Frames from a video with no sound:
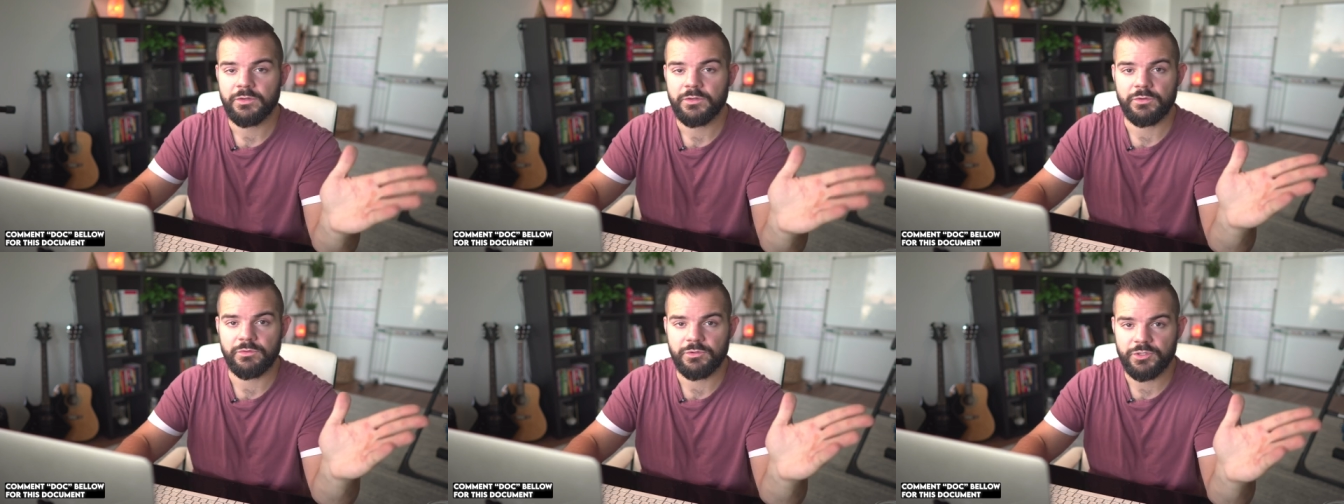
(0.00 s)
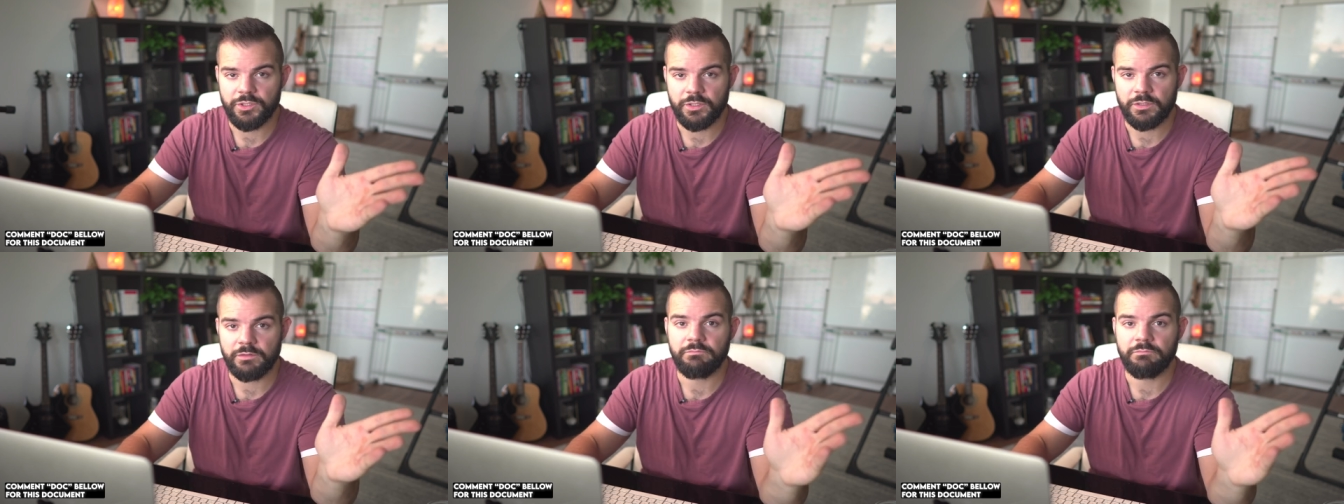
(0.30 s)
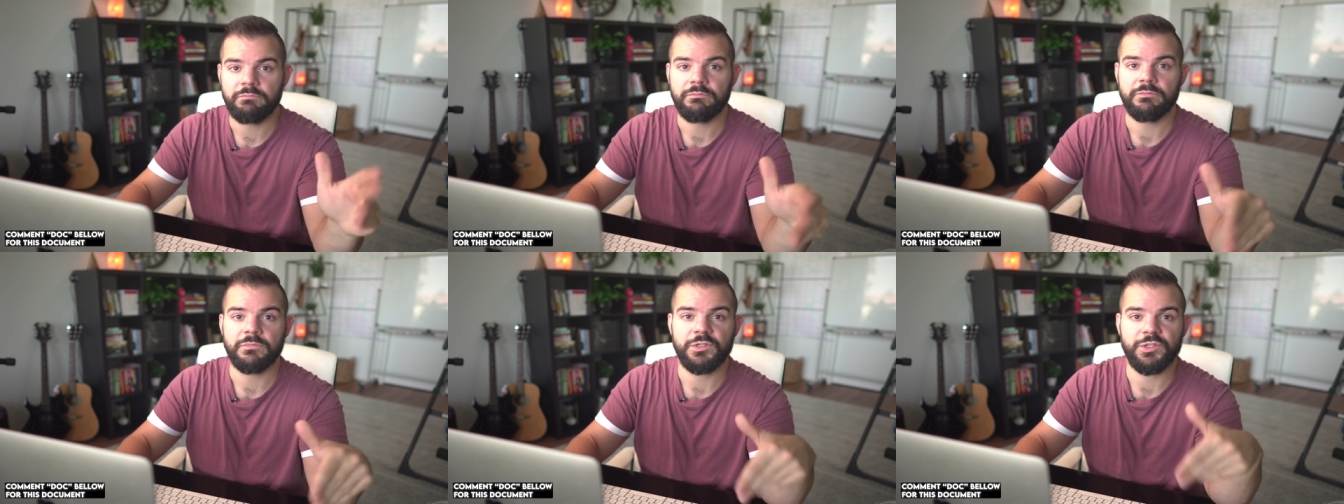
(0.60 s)
you
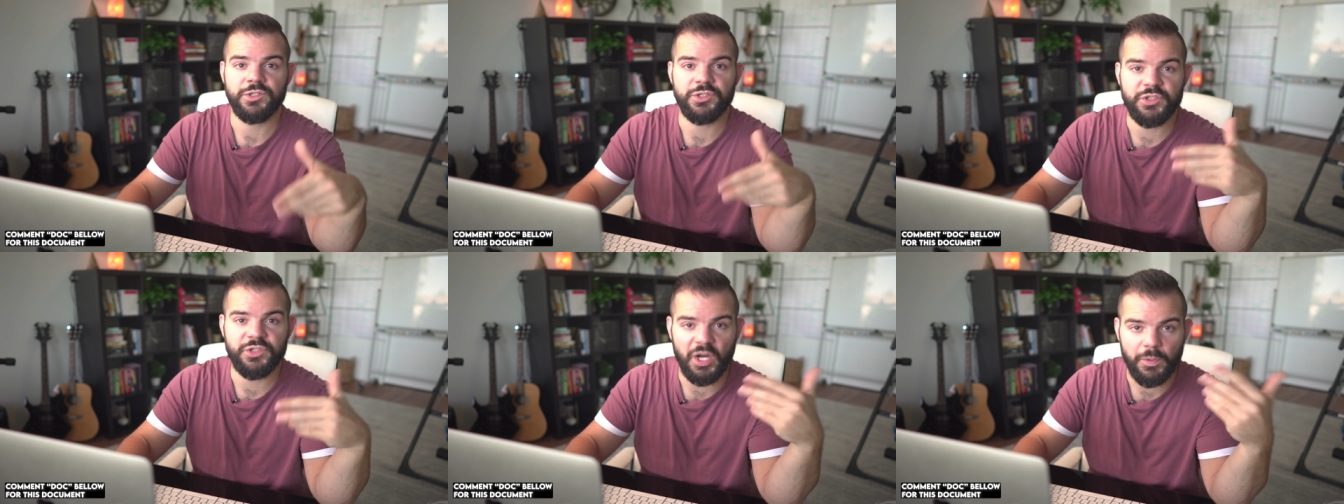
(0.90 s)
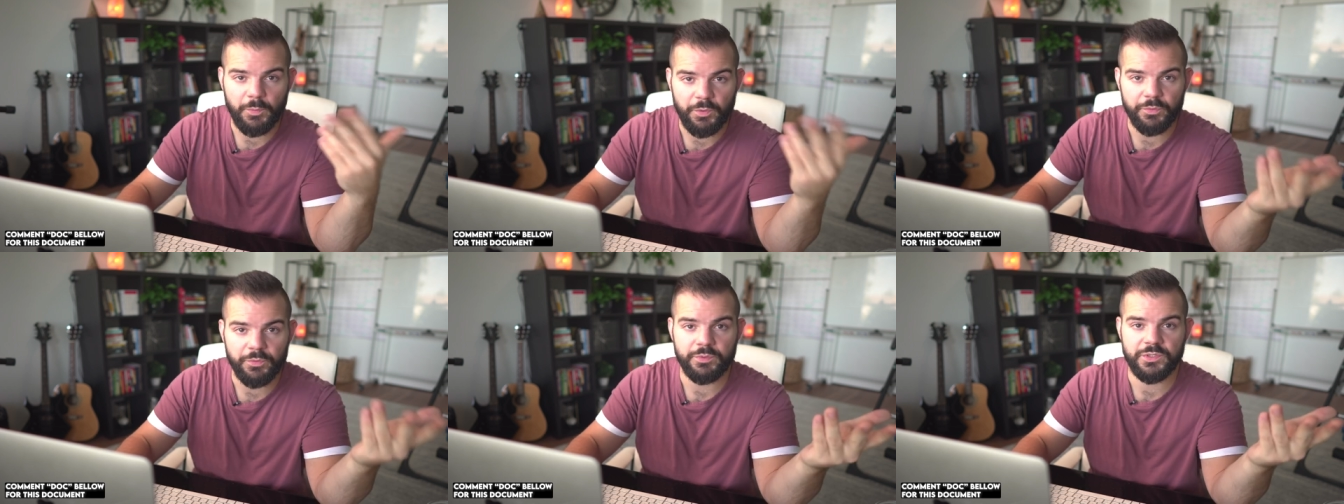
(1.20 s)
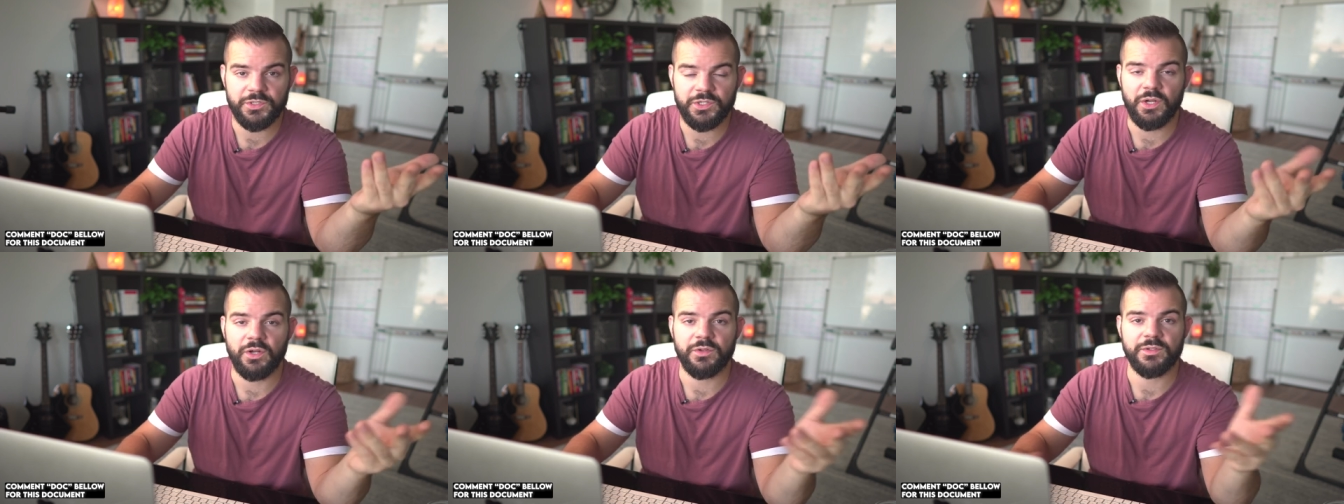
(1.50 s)
should double the
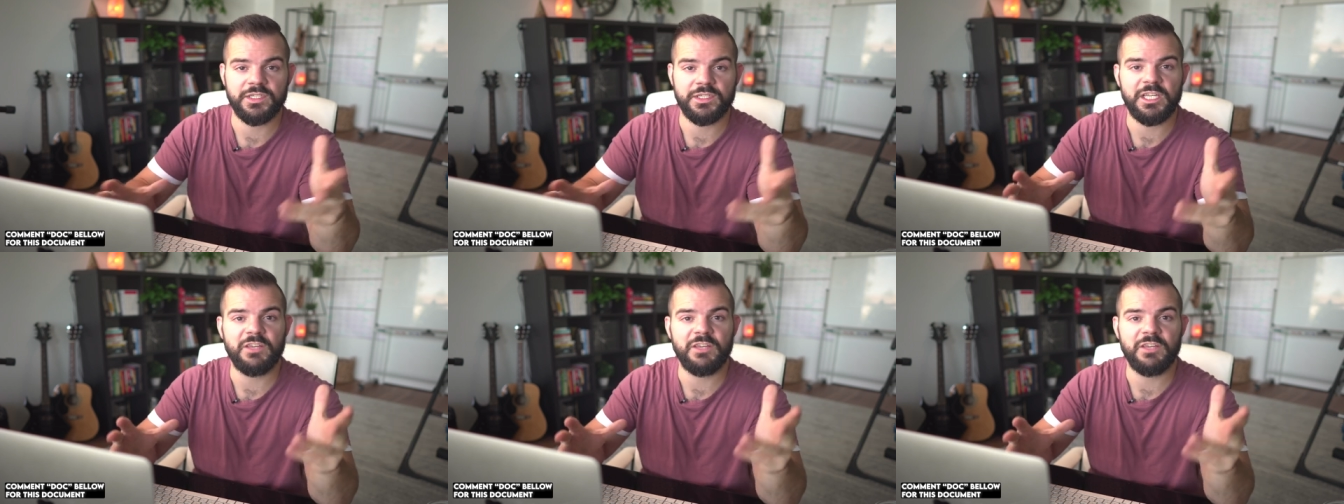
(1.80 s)
results,